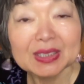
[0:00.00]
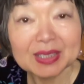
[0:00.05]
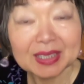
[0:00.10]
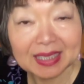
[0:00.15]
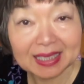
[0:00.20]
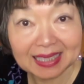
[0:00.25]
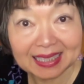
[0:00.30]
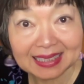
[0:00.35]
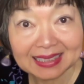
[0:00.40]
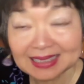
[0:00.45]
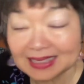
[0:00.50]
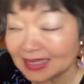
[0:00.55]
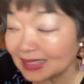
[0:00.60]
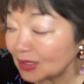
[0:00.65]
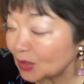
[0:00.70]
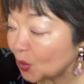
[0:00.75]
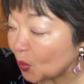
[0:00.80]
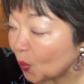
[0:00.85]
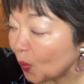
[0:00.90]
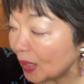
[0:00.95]
This
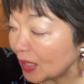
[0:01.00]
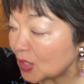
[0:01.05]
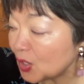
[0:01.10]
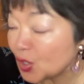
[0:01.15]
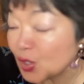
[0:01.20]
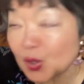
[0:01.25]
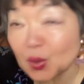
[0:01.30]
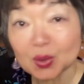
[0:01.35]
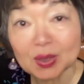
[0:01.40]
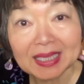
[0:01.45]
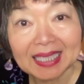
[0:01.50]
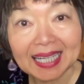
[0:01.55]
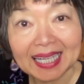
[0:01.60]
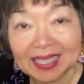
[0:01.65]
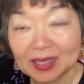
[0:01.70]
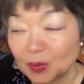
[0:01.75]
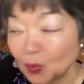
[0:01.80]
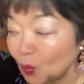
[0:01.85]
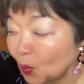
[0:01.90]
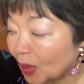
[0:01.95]
is quite short
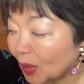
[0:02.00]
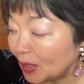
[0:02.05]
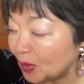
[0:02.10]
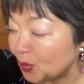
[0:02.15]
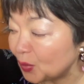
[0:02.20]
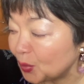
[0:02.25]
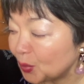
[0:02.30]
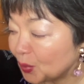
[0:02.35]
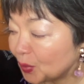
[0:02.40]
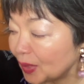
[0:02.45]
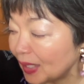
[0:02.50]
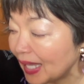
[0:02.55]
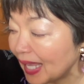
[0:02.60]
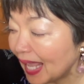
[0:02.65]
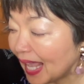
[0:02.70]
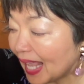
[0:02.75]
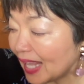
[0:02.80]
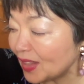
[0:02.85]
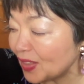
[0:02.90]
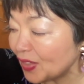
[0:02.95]
line, 1, 2.
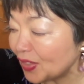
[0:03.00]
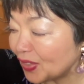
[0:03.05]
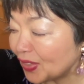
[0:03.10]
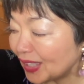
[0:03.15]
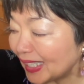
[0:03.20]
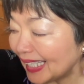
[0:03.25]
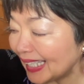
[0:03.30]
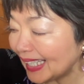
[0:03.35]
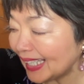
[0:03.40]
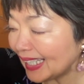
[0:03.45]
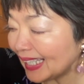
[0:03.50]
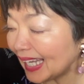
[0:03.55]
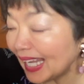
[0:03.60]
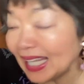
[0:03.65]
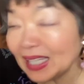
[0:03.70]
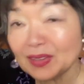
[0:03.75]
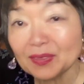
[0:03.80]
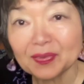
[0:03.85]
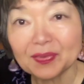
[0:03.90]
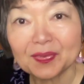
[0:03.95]
And 3
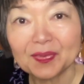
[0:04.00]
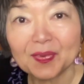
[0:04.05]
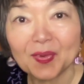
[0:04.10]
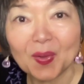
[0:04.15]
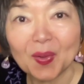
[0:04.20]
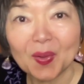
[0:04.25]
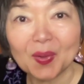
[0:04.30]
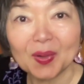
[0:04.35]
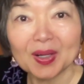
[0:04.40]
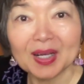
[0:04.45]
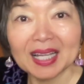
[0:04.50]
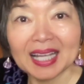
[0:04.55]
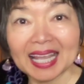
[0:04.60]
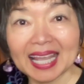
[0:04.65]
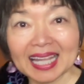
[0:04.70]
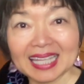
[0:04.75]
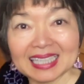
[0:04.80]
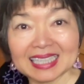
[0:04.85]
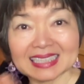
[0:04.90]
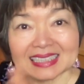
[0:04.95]
and 4.
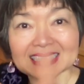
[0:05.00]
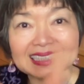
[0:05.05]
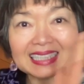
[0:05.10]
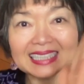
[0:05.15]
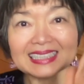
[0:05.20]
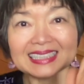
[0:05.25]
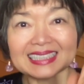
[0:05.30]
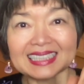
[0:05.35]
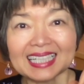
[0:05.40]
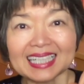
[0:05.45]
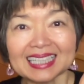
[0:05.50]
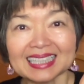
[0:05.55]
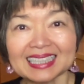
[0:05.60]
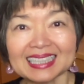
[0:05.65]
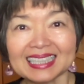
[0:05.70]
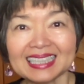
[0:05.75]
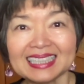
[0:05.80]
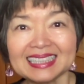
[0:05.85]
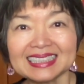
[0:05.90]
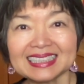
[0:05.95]
And this is like
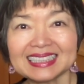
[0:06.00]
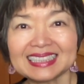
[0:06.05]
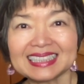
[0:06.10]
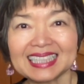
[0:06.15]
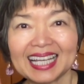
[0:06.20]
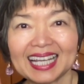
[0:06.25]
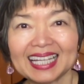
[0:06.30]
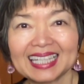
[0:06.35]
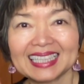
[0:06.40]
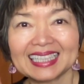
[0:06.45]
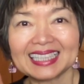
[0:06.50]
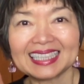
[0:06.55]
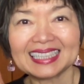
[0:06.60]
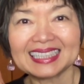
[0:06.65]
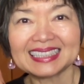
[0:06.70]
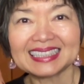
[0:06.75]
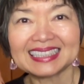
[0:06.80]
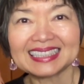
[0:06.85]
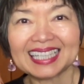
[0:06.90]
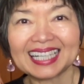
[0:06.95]
inside,
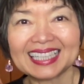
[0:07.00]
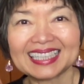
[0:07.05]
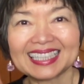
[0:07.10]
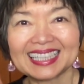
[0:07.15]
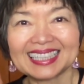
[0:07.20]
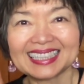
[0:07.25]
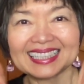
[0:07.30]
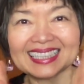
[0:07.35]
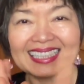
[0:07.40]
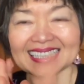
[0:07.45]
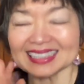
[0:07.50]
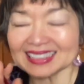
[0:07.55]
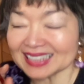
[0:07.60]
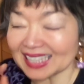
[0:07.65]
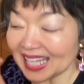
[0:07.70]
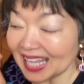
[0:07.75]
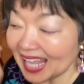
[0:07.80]
like this.